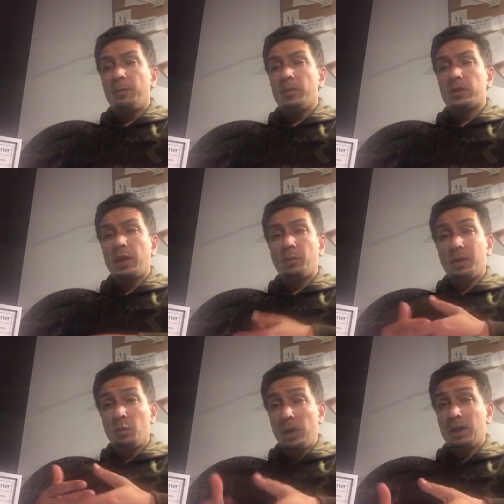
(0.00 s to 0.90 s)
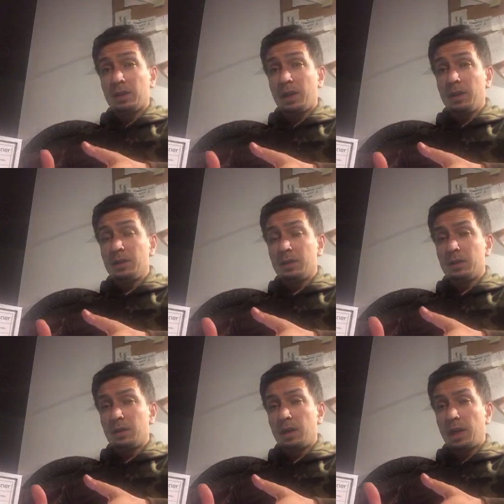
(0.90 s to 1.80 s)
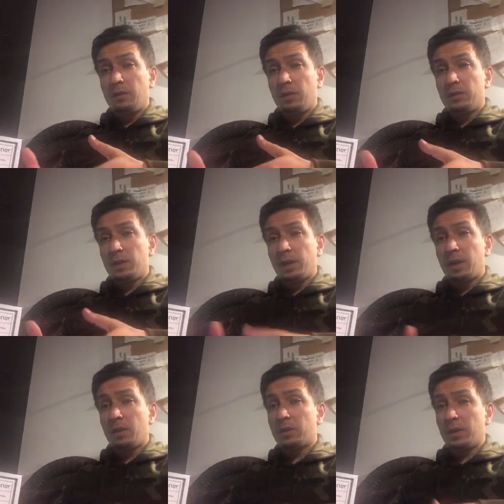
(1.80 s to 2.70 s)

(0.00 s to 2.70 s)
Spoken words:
So that would be weekdays 8:15 to 8:30.